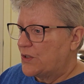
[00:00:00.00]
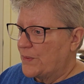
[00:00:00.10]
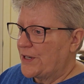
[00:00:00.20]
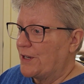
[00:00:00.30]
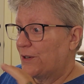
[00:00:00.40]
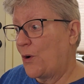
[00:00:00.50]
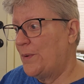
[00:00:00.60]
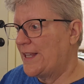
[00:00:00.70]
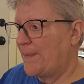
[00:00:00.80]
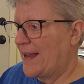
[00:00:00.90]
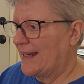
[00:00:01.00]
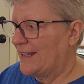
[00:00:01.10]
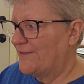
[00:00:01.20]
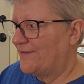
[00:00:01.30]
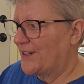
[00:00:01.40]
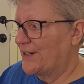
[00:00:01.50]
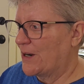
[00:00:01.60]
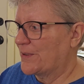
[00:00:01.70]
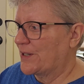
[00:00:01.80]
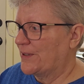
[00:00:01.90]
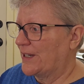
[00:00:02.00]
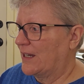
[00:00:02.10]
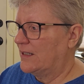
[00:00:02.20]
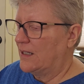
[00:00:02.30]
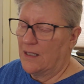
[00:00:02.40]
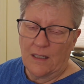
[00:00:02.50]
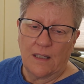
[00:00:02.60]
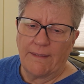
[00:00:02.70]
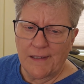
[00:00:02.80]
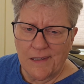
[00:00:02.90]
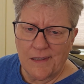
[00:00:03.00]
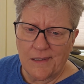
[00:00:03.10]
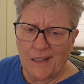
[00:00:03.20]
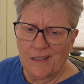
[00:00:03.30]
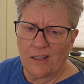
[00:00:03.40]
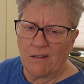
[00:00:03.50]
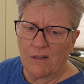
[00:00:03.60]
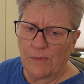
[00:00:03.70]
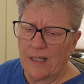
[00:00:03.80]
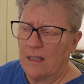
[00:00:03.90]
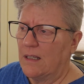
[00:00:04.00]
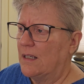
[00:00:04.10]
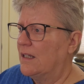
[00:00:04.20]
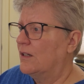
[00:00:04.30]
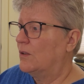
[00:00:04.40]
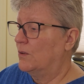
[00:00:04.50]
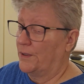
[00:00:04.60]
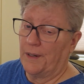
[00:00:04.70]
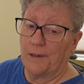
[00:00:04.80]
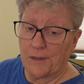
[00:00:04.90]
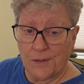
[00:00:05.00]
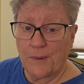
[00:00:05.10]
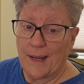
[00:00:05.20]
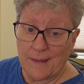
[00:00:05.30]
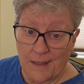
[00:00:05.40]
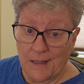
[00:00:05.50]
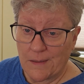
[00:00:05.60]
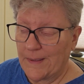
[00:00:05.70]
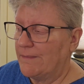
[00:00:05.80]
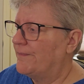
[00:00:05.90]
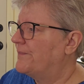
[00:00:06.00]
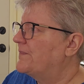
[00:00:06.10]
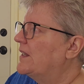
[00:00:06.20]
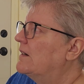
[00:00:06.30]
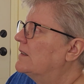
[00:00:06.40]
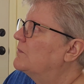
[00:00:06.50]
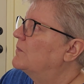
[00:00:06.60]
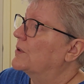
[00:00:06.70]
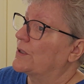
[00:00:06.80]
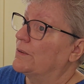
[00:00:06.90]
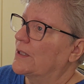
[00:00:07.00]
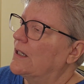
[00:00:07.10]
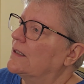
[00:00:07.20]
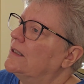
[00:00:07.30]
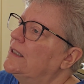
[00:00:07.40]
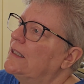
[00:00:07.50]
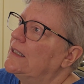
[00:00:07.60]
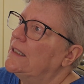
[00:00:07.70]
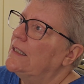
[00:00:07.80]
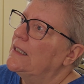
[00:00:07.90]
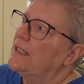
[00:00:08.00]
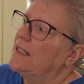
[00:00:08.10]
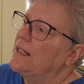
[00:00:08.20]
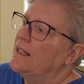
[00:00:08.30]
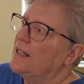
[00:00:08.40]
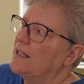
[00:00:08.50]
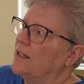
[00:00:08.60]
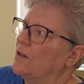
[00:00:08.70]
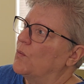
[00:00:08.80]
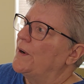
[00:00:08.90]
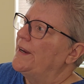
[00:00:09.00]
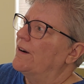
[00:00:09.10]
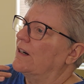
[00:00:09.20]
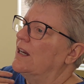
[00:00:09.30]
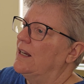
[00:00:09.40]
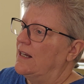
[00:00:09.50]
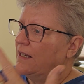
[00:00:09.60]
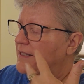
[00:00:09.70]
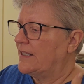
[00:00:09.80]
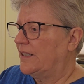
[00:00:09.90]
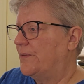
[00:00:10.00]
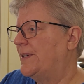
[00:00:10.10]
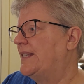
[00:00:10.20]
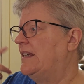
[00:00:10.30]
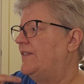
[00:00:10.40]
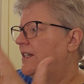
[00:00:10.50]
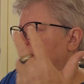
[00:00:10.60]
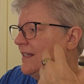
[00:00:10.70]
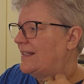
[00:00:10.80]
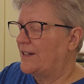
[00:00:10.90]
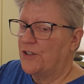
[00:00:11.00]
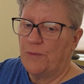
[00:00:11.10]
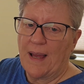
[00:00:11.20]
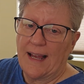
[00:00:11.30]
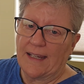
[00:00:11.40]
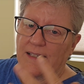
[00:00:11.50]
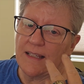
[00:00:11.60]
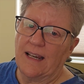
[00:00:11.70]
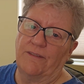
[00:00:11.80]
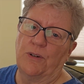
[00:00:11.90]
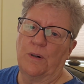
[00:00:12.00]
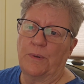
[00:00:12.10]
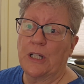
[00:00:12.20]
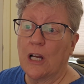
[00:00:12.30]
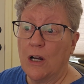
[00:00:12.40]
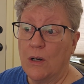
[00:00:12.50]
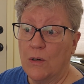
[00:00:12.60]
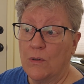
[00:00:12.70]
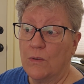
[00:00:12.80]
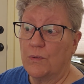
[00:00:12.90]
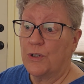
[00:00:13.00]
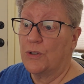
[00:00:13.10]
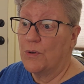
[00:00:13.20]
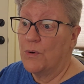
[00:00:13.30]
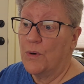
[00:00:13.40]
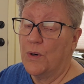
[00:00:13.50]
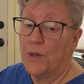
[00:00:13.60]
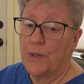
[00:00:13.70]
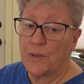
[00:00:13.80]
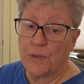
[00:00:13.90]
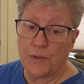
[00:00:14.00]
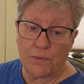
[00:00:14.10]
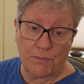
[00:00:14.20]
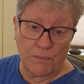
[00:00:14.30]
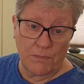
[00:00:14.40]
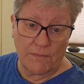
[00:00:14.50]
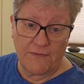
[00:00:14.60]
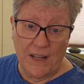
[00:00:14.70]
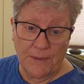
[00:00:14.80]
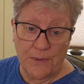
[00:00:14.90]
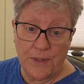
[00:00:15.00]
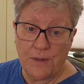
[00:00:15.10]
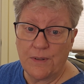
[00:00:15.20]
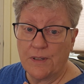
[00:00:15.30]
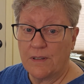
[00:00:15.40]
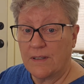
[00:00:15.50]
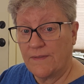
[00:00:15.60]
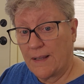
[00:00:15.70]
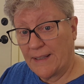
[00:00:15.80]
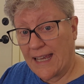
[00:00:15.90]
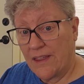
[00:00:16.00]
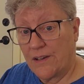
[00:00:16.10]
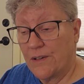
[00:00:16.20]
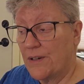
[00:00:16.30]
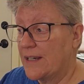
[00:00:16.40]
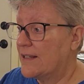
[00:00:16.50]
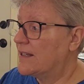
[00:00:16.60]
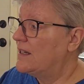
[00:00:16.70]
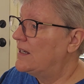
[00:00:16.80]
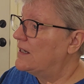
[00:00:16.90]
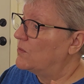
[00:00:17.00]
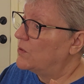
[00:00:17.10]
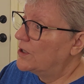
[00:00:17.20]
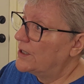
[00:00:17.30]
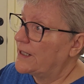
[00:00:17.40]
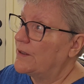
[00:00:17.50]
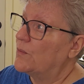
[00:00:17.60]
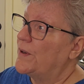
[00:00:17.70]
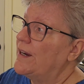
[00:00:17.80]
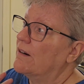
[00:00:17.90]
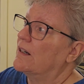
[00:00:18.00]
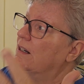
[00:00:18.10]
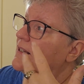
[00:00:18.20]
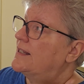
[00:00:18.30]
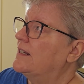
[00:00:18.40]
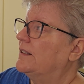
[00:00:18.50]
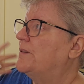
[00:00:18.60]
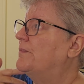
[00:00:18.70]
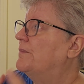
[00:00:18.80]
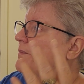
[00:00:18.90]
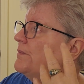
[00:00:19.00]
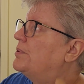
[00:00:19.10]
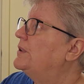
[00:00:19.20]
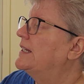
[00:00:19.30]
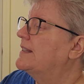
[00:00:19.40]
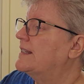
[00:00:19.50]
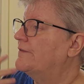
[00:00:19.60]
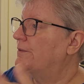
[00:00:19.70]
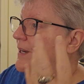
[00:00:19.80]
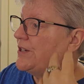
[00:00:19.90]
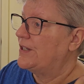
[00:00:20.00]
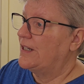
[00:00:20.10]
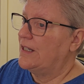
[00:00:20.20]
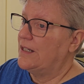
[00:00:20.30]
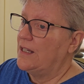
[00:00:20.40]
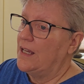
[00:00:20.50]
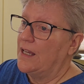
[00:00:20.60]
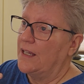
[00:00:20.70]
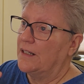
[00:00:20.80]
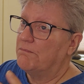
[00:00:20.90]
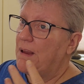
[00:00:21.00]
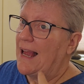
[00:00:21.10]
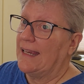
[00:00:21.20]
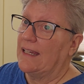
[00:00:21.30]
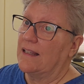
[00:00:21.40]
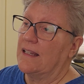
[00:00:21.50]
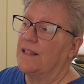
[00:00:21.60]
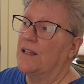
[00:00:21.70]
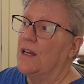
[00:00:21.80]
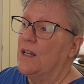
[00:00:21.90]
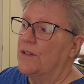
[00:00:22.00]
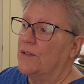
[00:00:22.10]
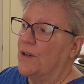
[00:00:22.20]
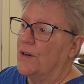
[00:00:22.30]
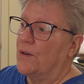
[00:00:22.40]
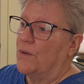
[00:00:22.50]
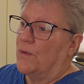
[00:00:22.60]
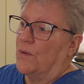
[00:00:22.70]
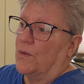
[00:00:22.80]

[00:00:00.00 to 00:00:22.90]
to where you can open that packet and figure out what's going on, that's the long way. Or you can just go ask the husband what's going on. We are constantly receiving these energy packets everywhere we go, stores, family reunions, family gatherings, work. We are constantly pulling this information in and unpacking these. So